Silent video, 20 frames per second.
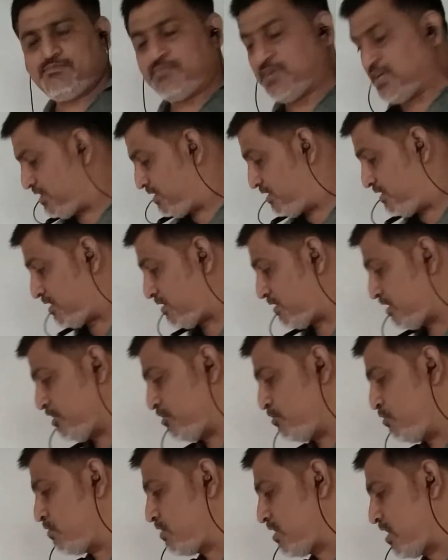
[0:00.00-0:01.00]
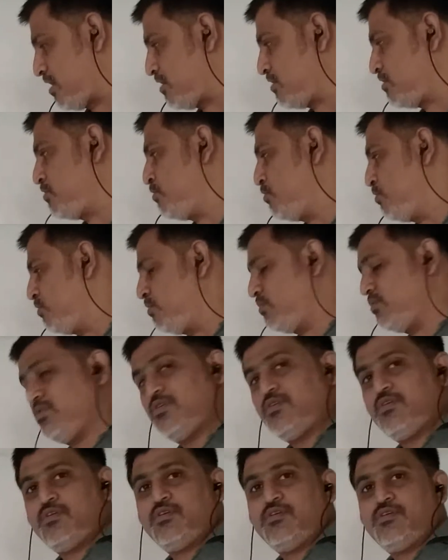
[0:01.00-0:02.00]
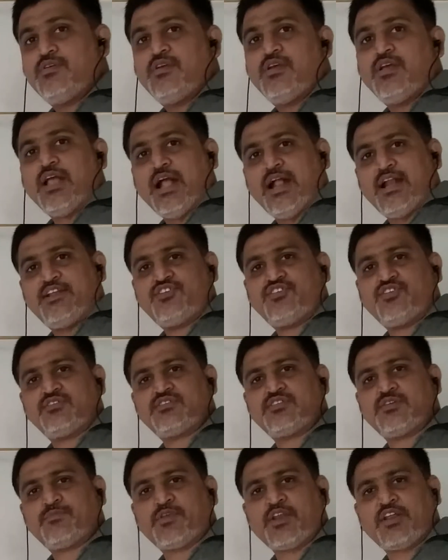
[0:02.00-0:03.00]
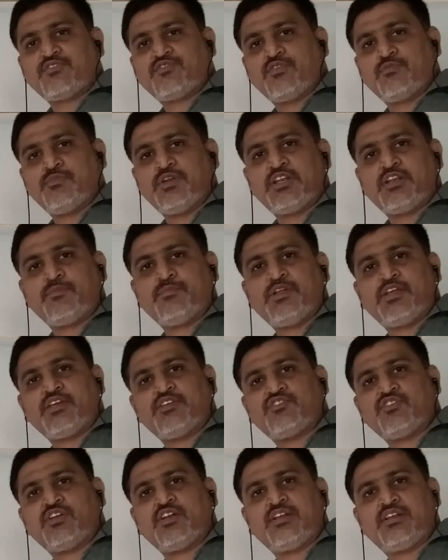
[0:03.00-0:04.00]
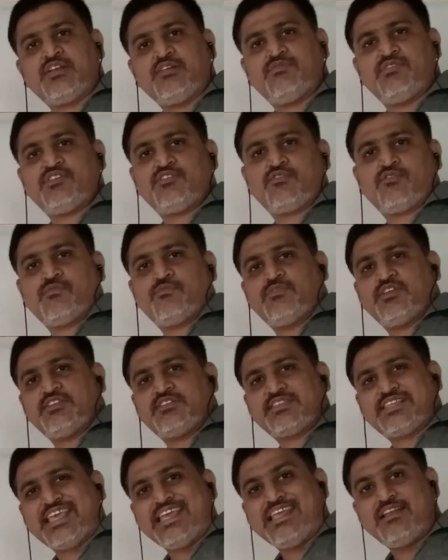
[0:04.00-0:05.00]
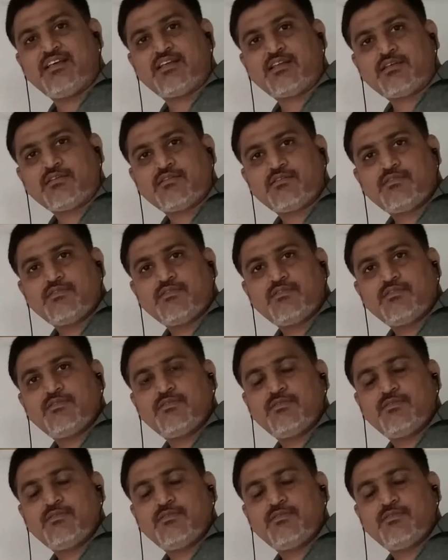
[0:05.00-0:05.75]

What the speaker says: But here you can't do addition, subtraction, multiplication and division of this scalar